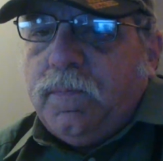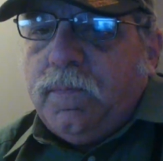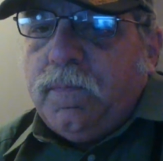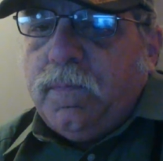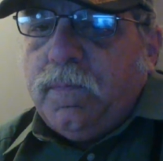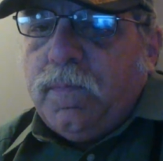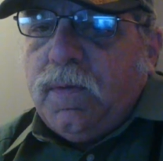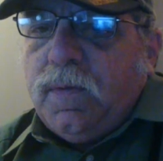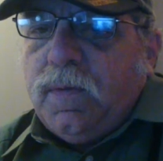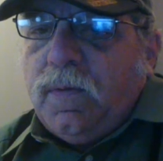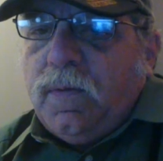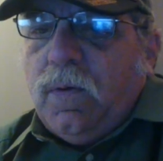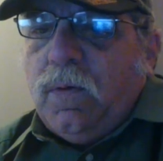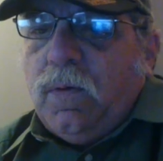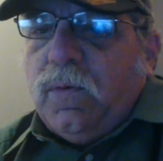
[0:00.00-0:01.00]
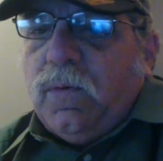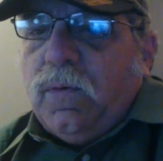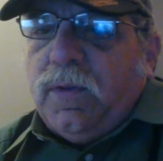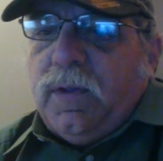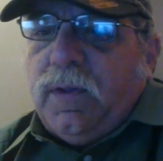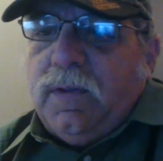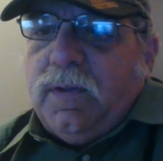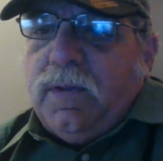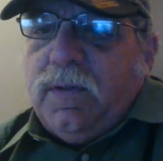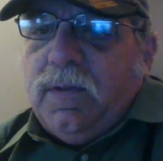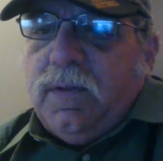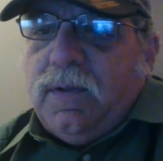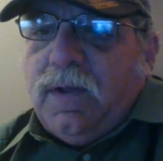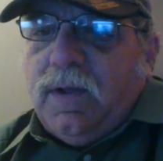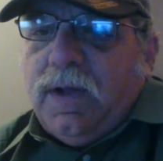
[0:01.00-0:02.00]
Oh, really? I'll have to
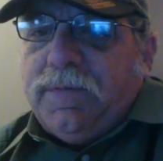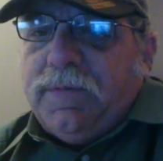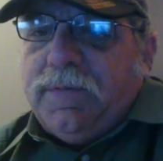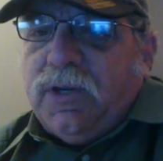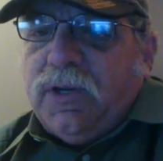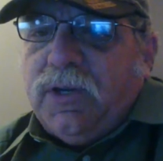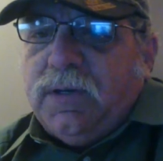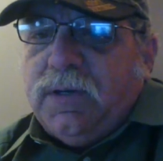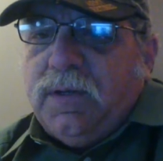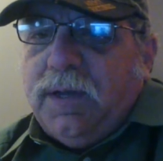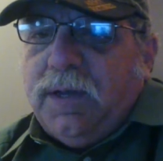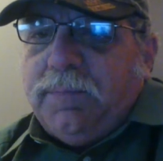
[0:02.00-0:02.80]
check into that, Bob.